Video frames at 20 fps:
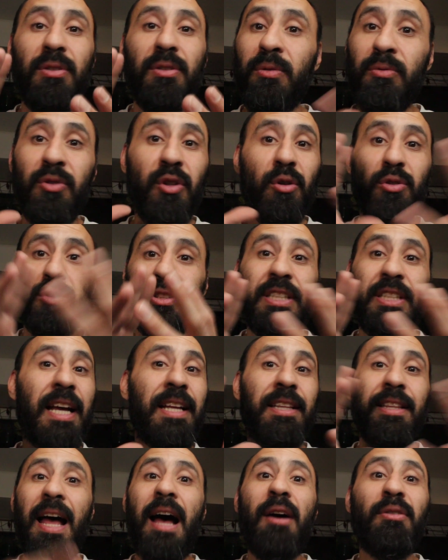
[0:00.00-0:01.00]
you know,
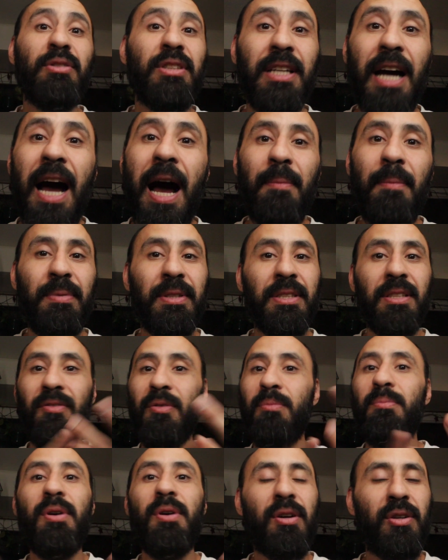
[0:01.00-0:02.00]
10,000 copies of
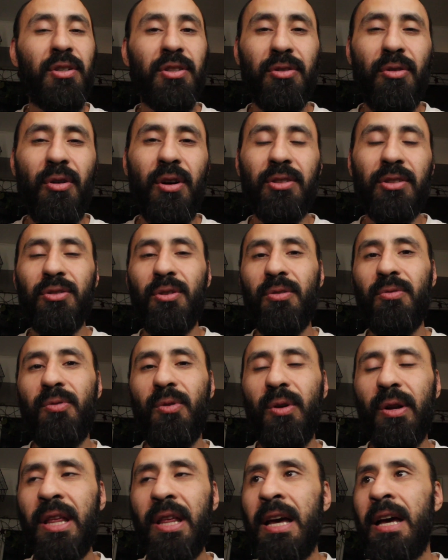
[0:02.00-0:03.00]
a book or so on and so
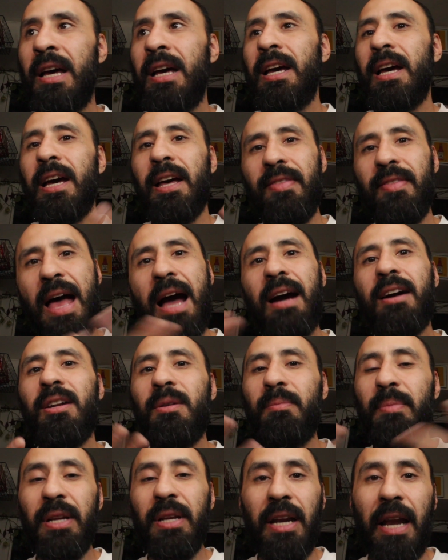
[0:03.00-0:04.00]
forth. And that could
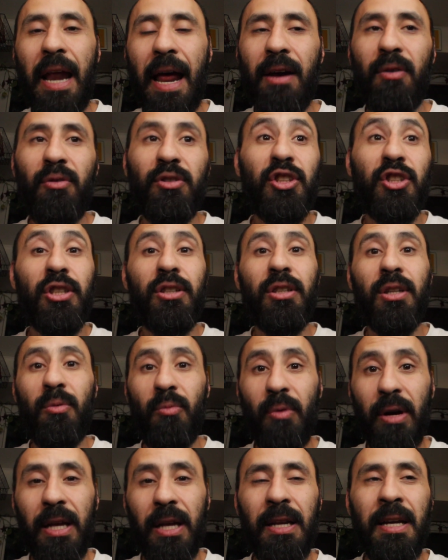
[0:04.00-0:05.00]
have been an angle she could
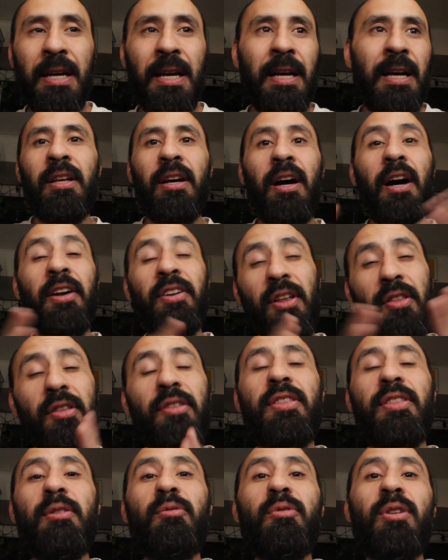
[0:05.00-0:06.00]
have went.
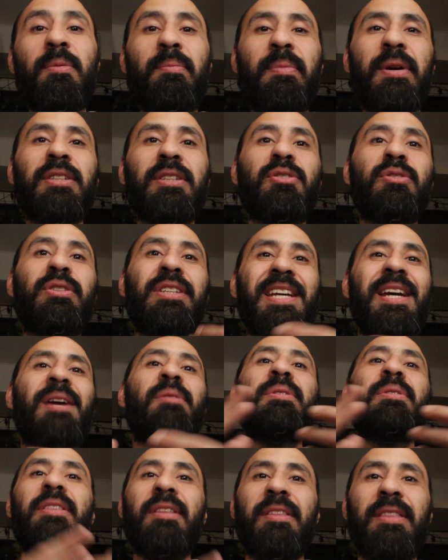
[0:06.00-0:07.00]
Another thing would have been to
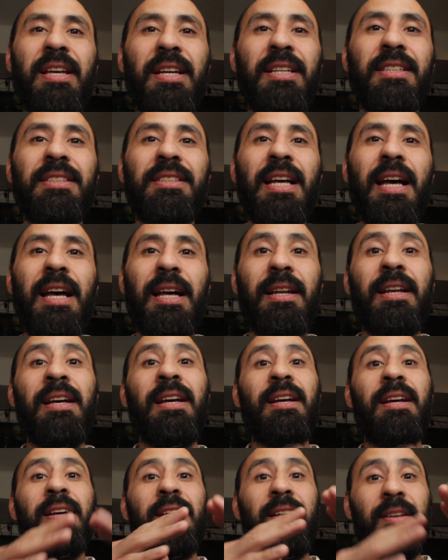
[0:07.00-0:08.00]
carry the things that
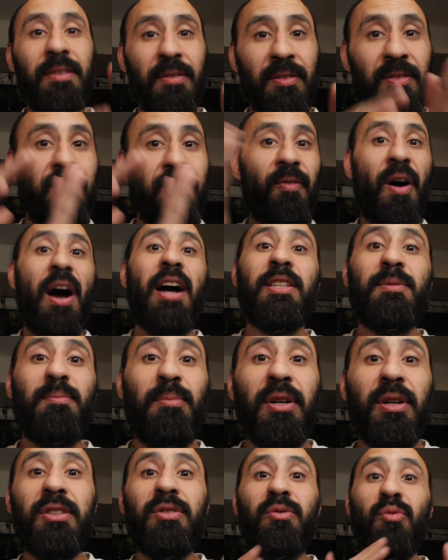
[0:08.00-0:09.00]
Fox
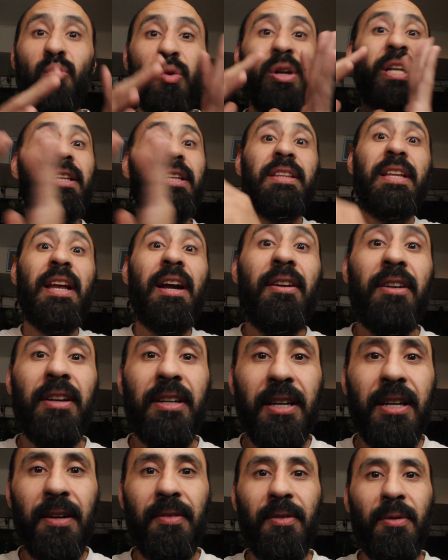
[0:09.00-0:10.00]
Books wouldn't dare to
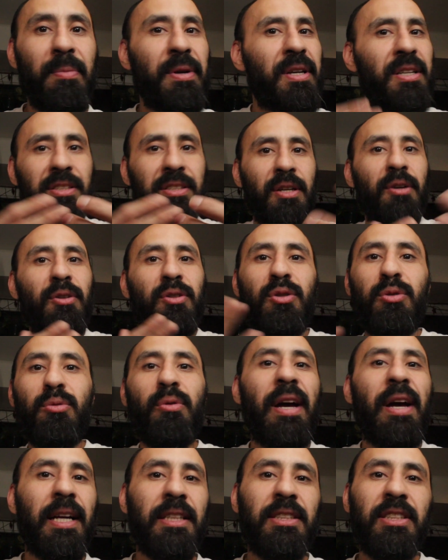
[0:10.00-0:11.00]
cover because they're
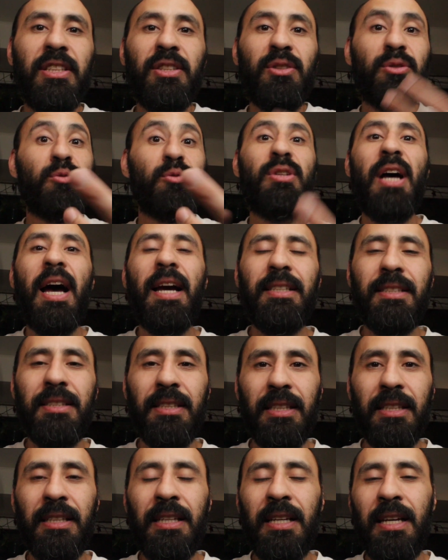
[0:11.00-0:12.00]
too edgy and too
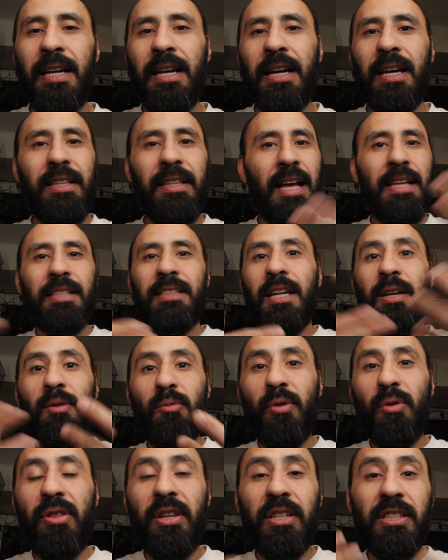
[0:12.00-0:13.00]
dicey. And that's kind
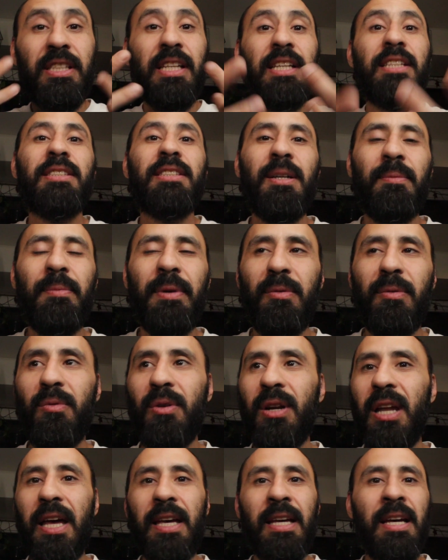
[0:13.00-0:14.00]
of where the zines come in.
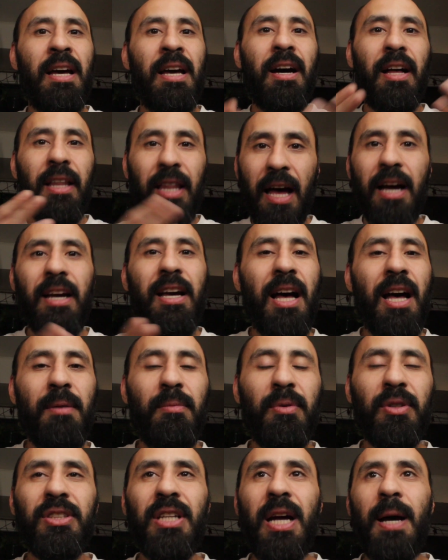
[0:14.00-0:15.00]
Where like a lot of
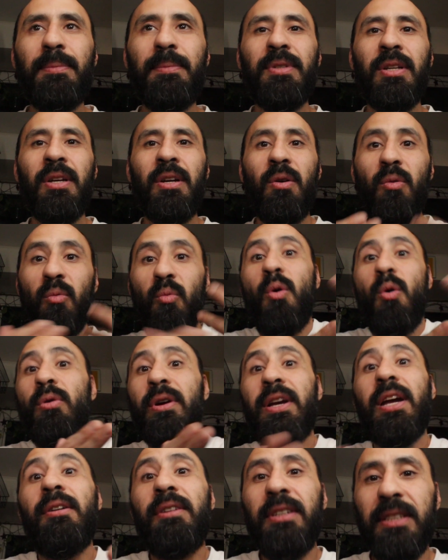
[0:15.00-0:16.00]
comic book shops
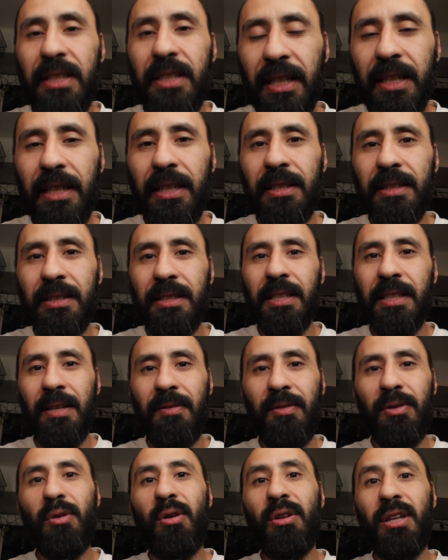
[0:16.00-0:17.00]
won't carry zines,
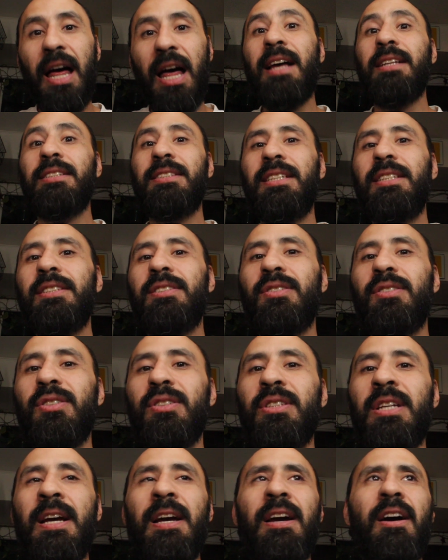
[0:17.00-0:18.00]
even though a lot of
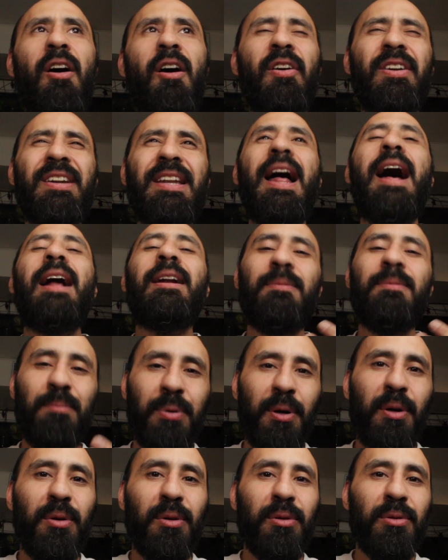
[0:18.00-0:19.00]
zinesters are not
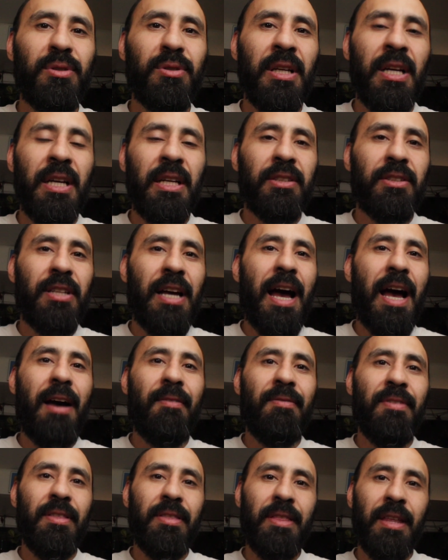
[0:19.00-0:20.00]
opposed to
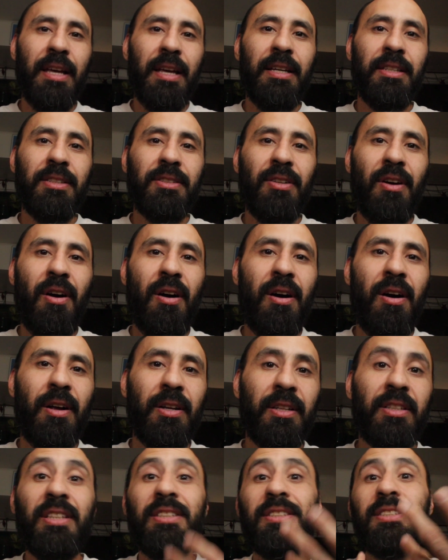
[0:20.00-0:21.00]
having things
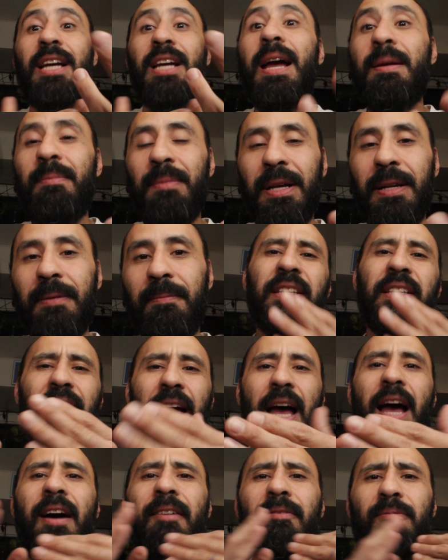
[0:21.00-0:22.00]
on consignment, to
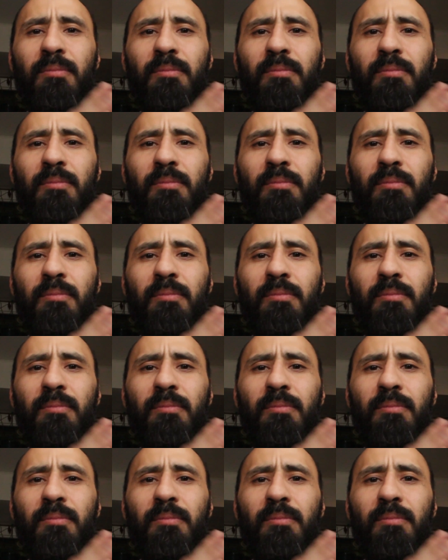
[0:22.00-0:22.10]
have